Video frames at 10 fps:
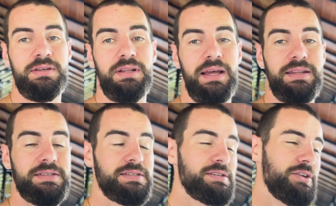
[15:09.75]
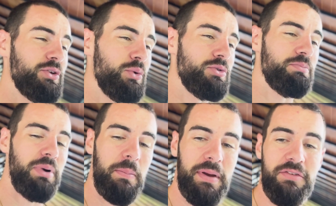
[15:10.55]
Like this is a huge
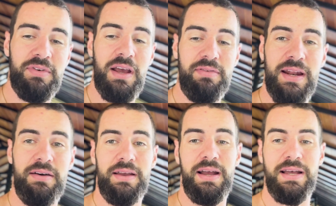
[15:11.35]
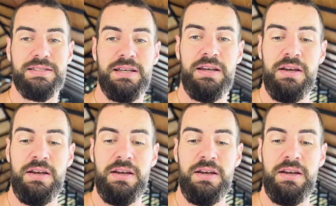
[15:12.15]
epiphany I've had out here, guys.